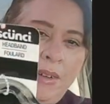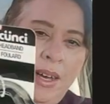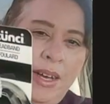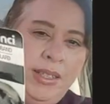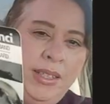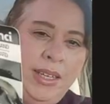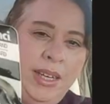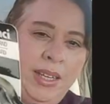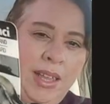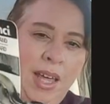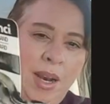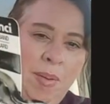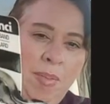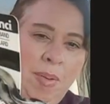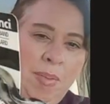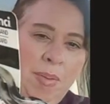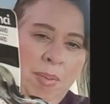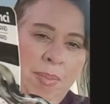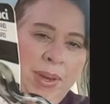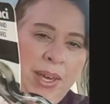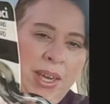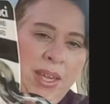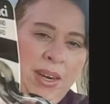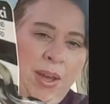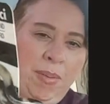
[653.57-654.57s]
I see a lot of
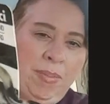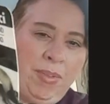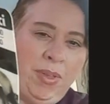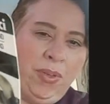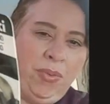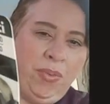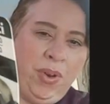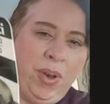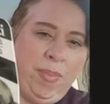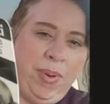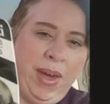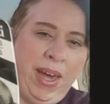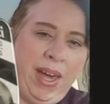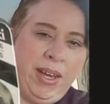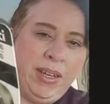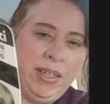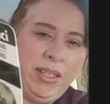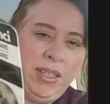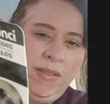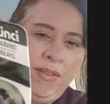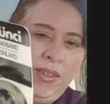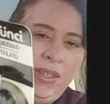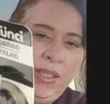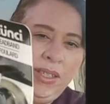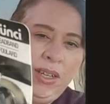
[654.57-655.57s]
people picking up
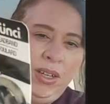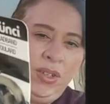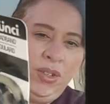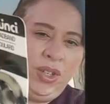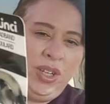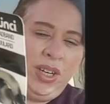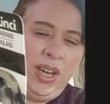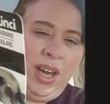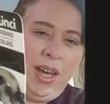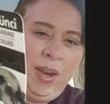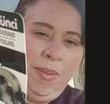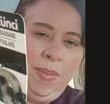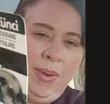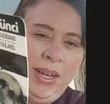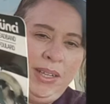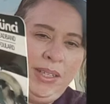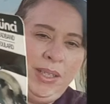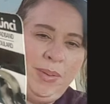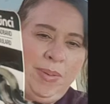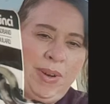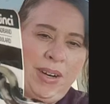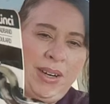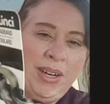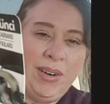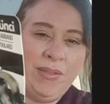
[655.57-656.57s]
3-packs of the scunchy
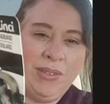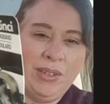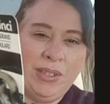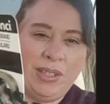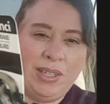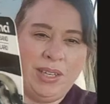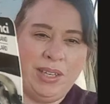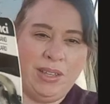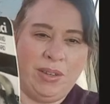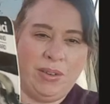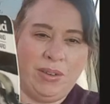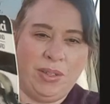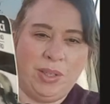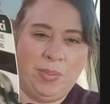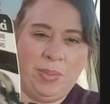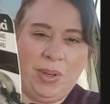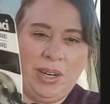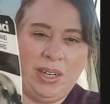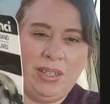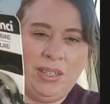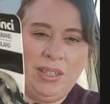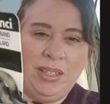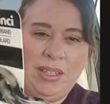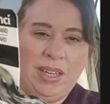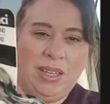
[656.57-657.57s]
headbands, but I never see those.
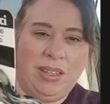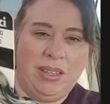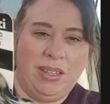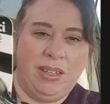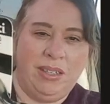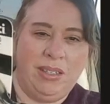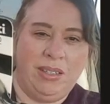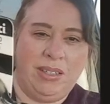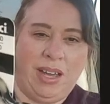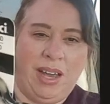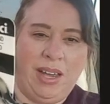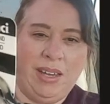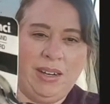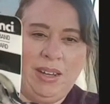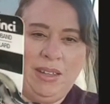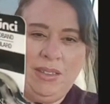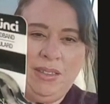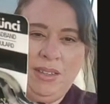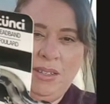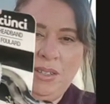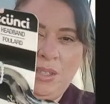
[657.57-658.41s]
But I just like the design on